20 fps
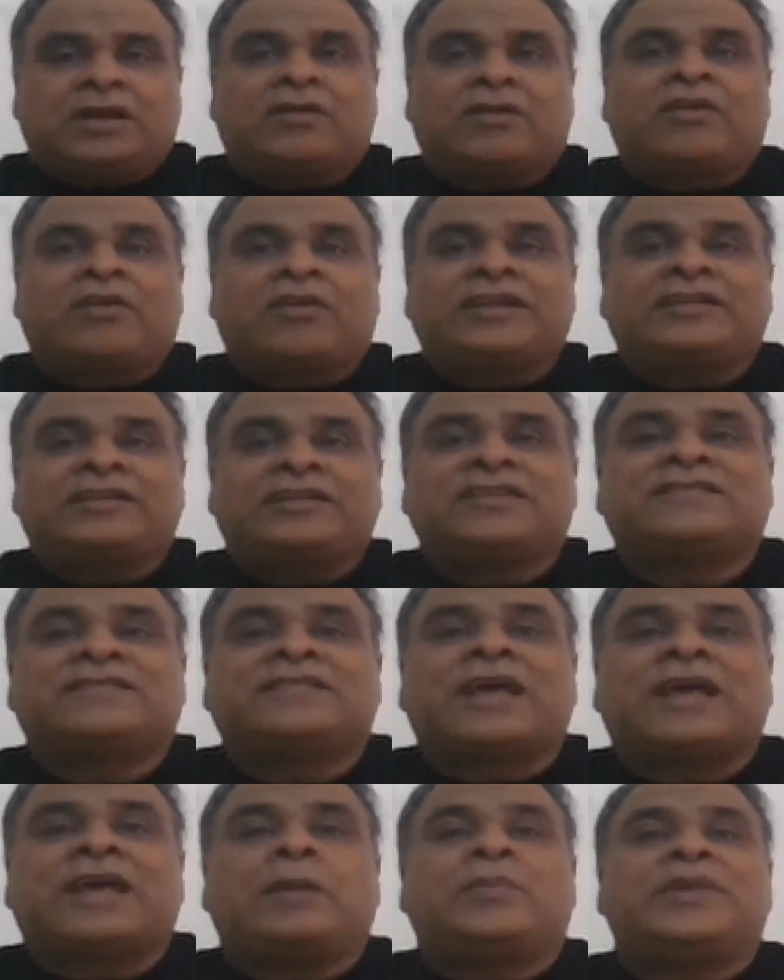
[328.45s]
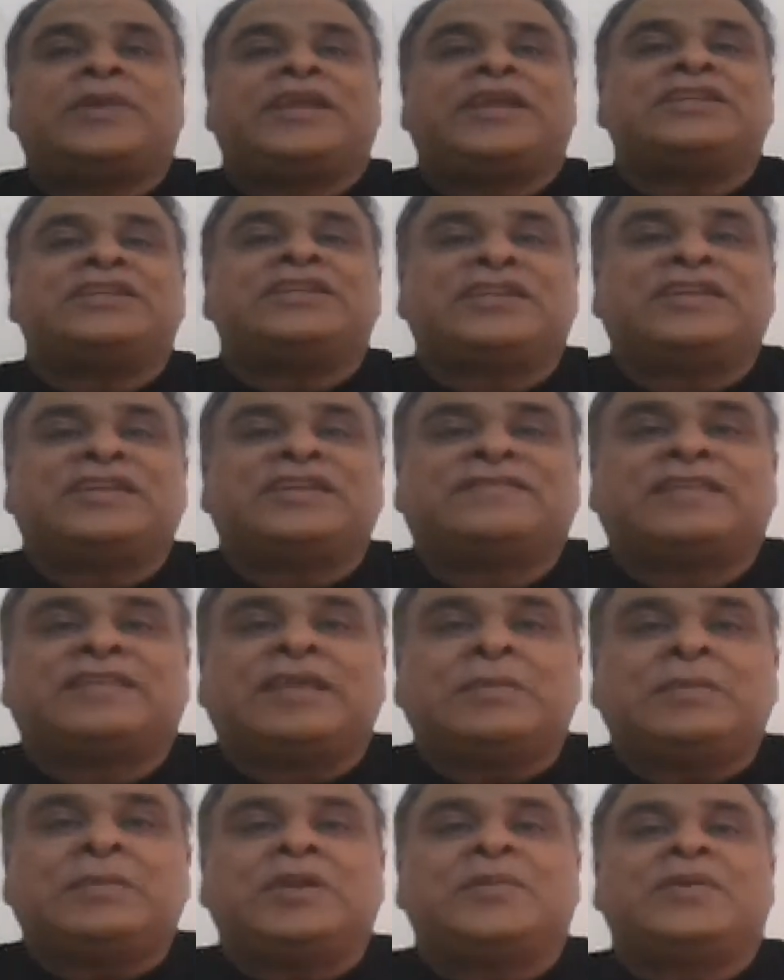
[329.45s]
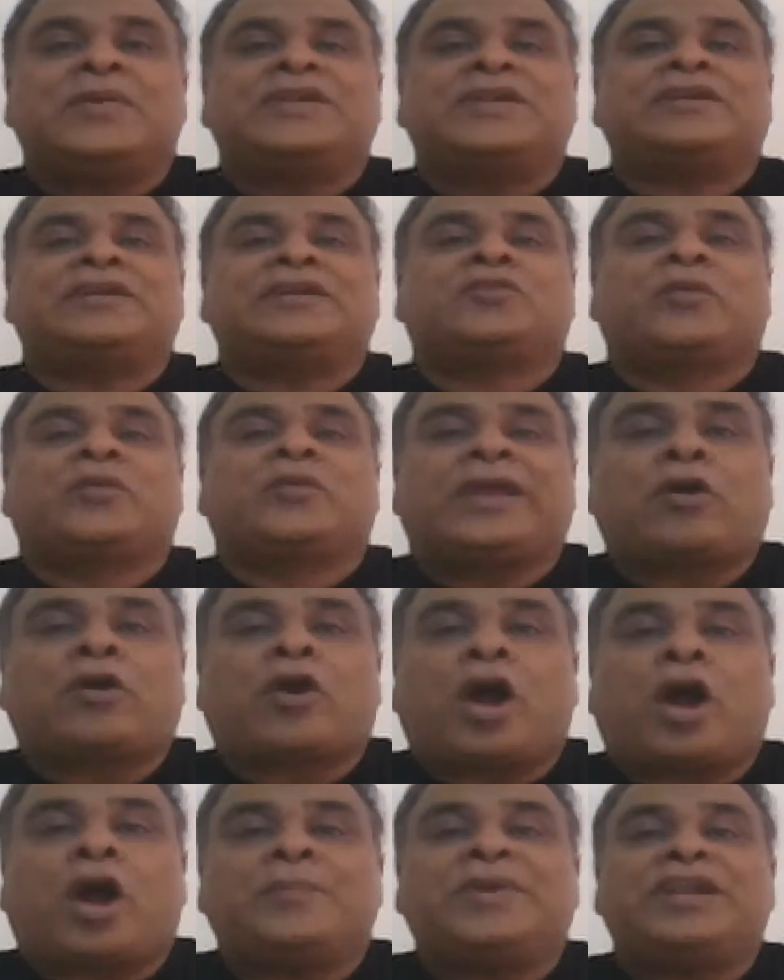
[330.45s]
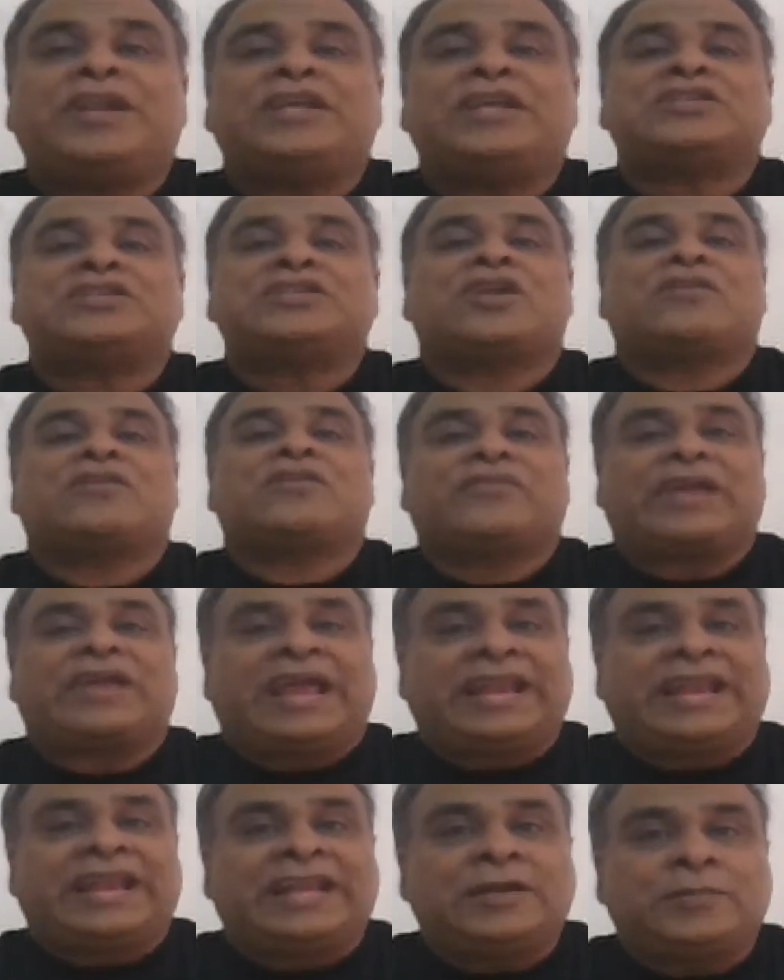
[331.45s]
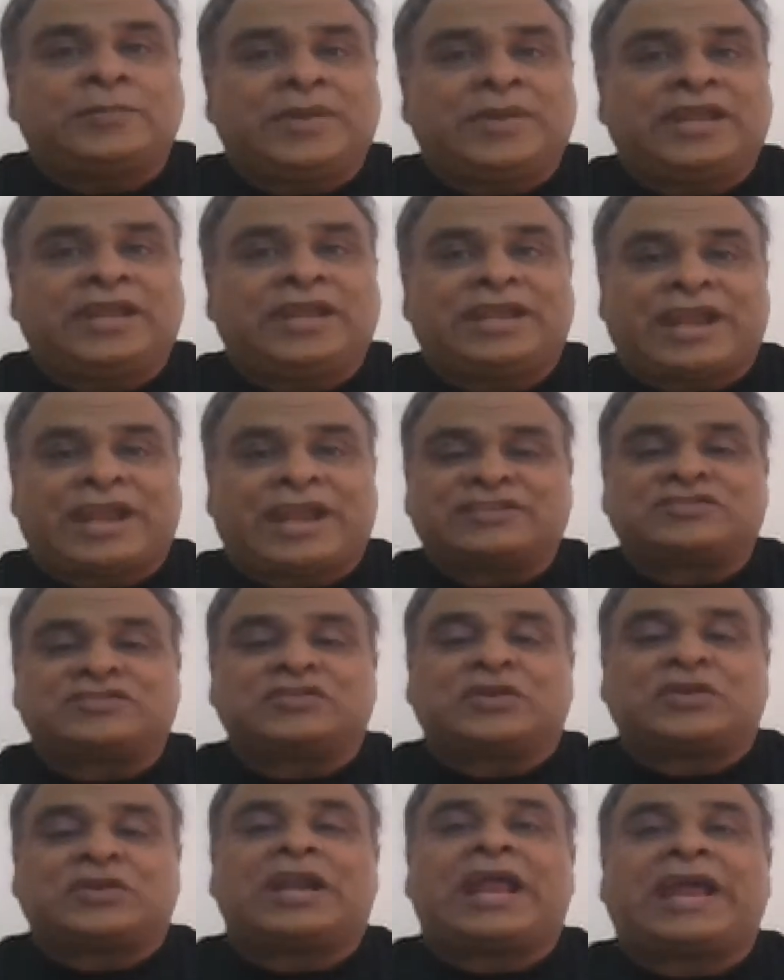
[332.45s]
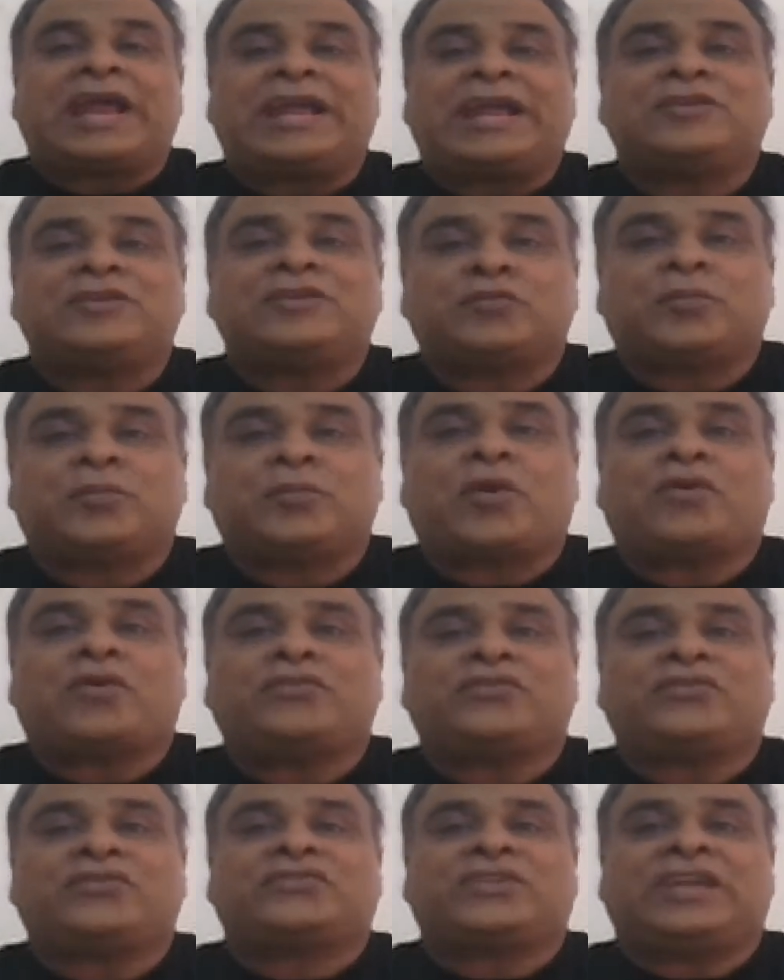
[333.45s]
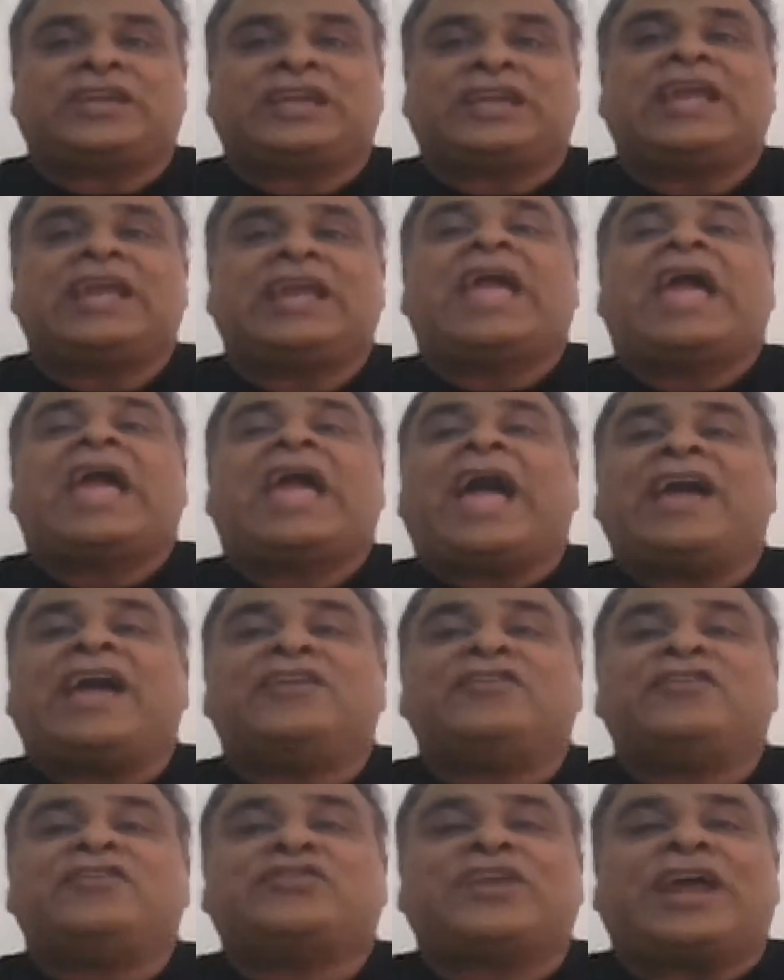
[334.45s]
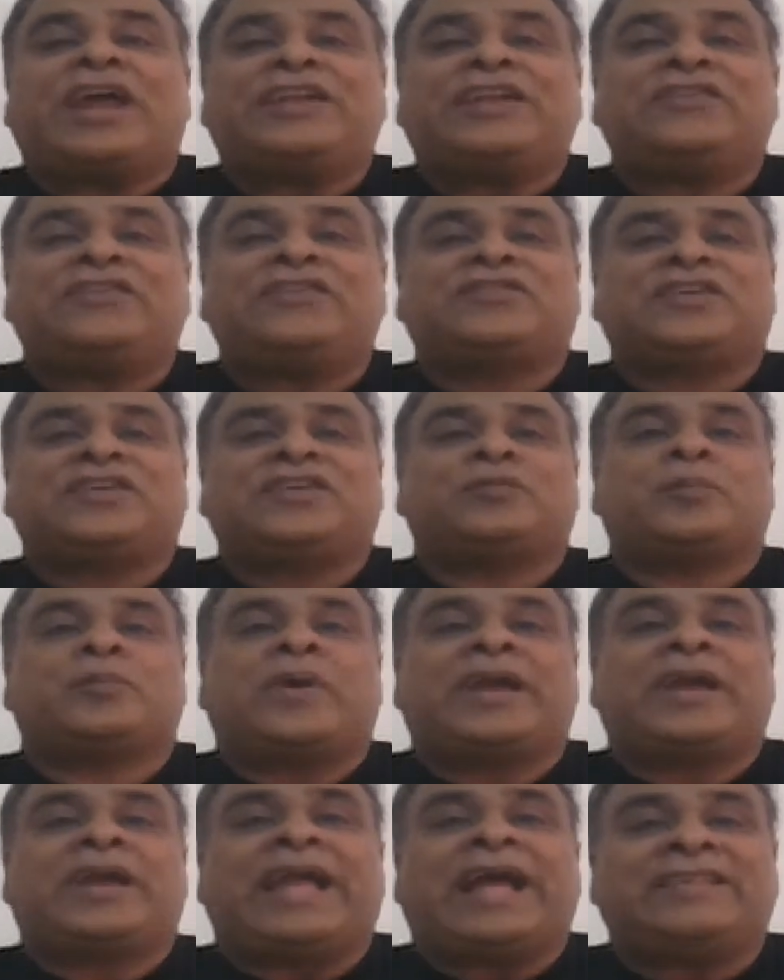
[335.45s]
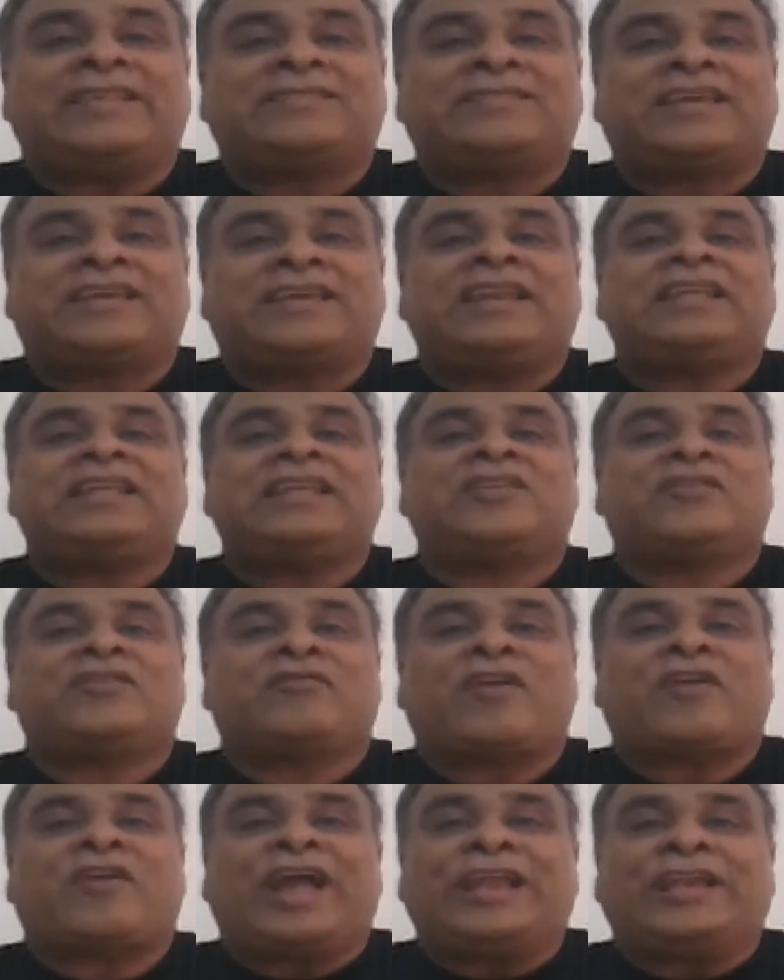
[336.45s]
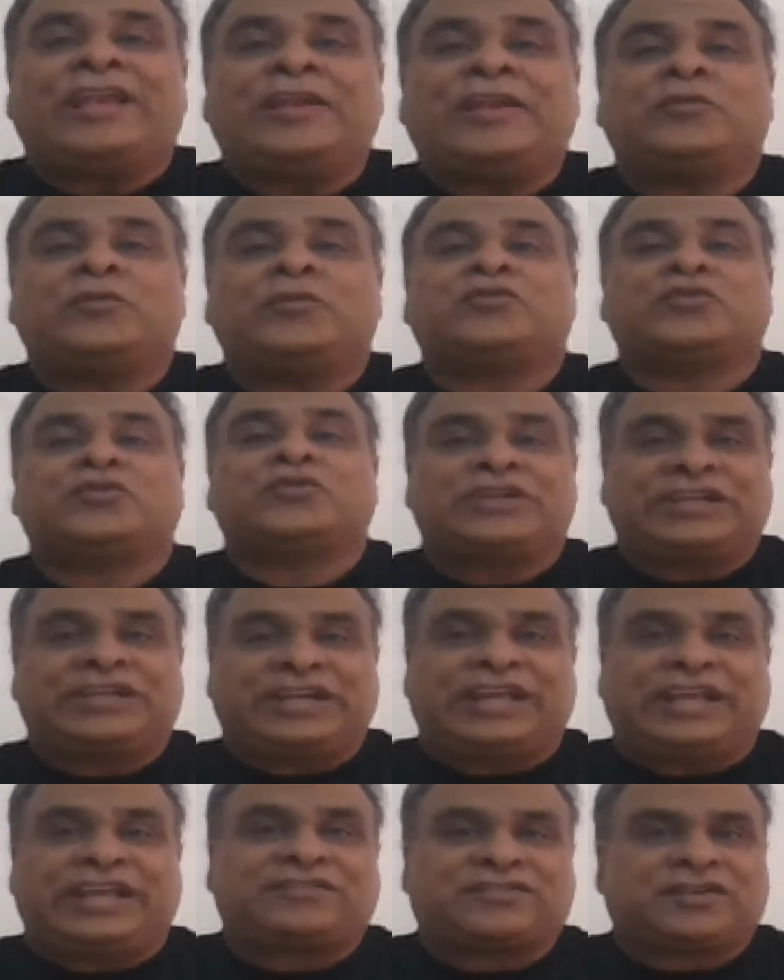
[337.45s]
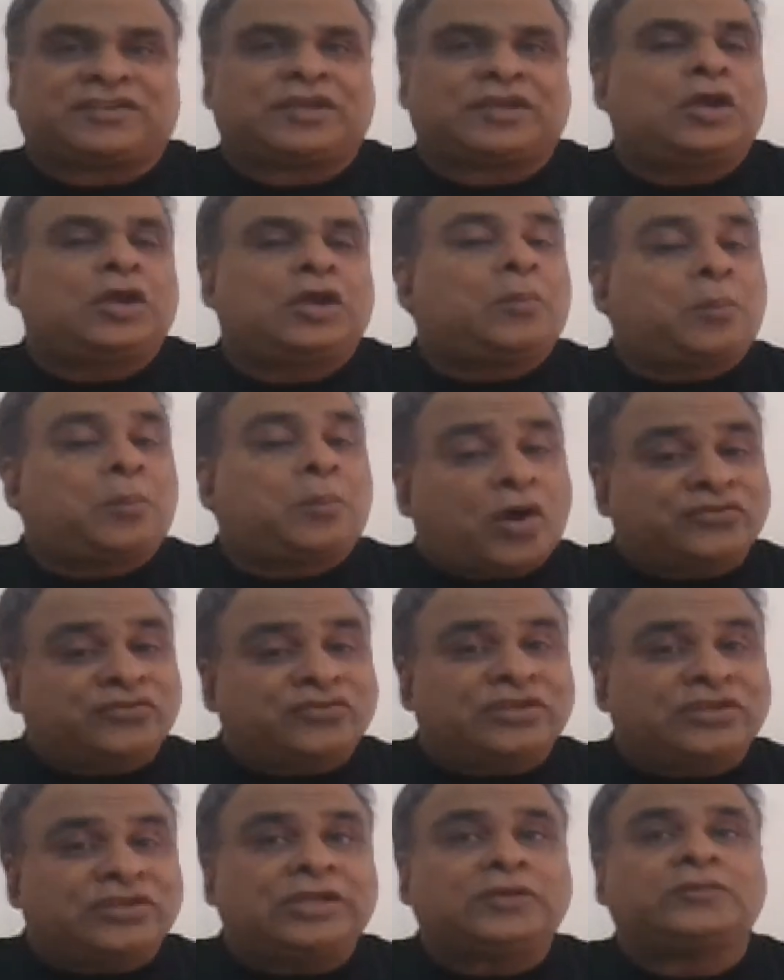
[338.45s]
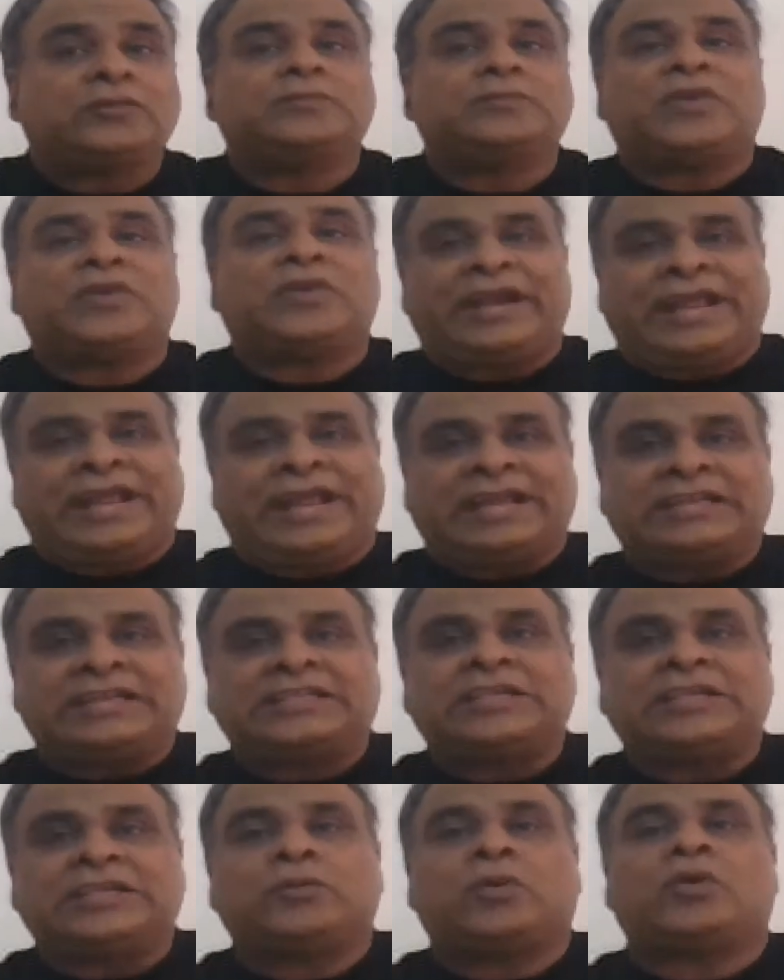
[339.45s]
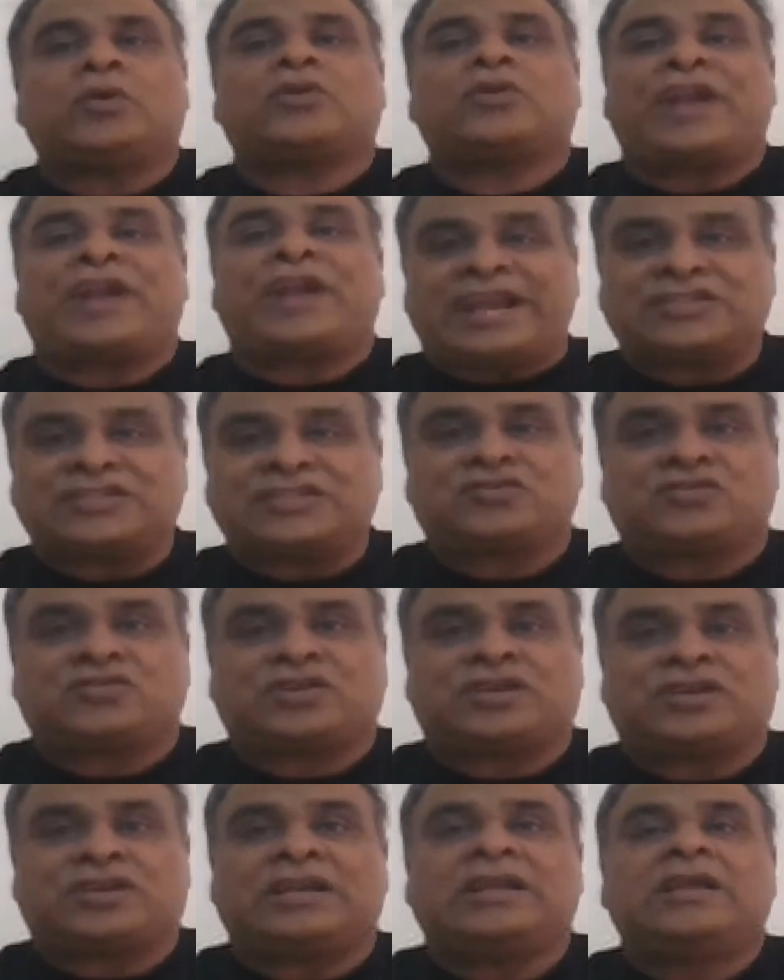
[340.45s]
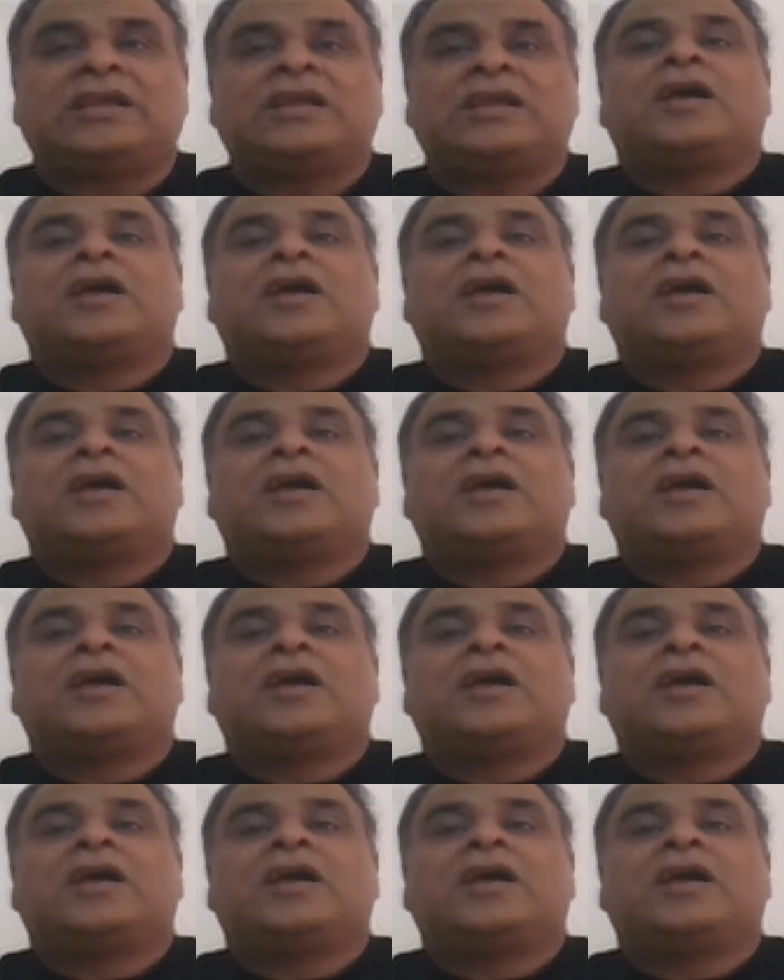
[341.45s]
Right, this application is implemented through a combination of NLP, natural language processing, and statistics by assigning the values to the text, positive, negative, or natural,